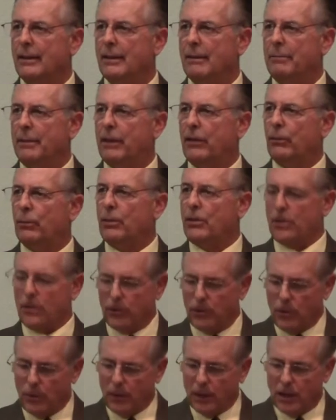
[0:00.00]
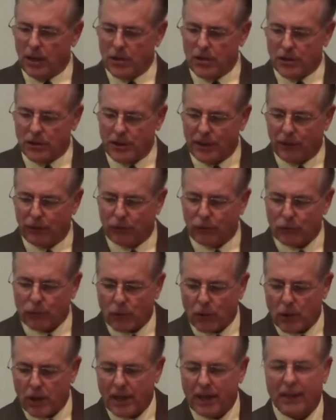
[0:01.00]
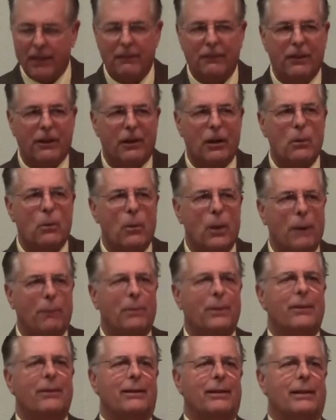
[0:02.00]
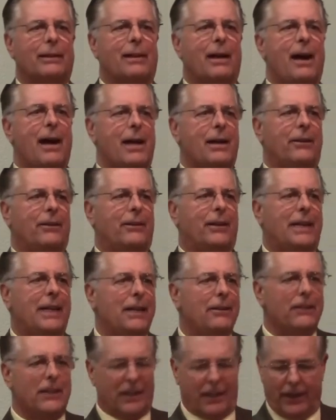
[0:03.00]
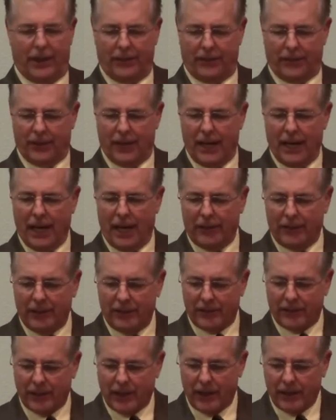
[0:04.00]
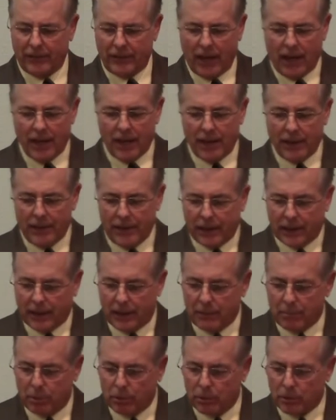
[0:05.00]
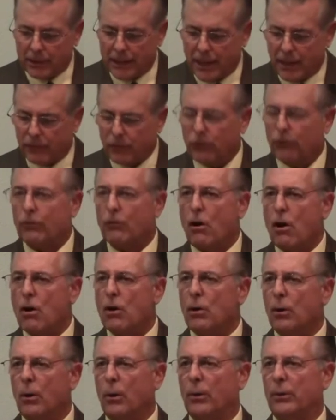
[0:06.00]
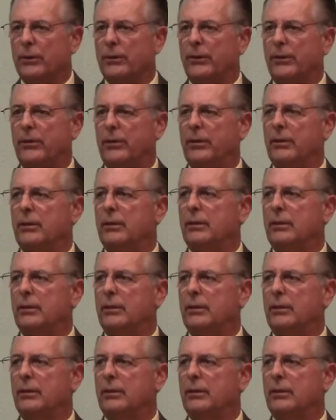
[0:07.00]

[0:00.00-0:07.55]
Because what you're doing is you're destroying the very weapons that God has given us, as he says, that can pull down strongholds.